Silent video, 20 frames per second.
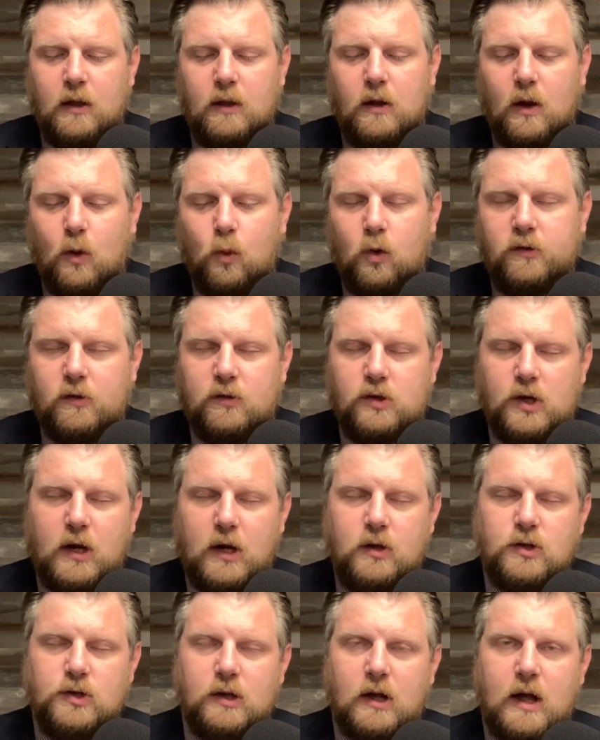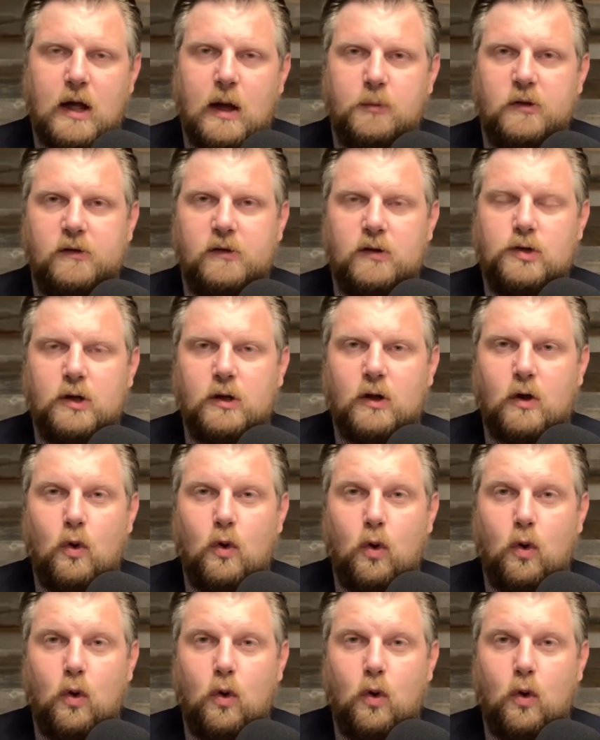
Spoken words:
There was a change in the composition of the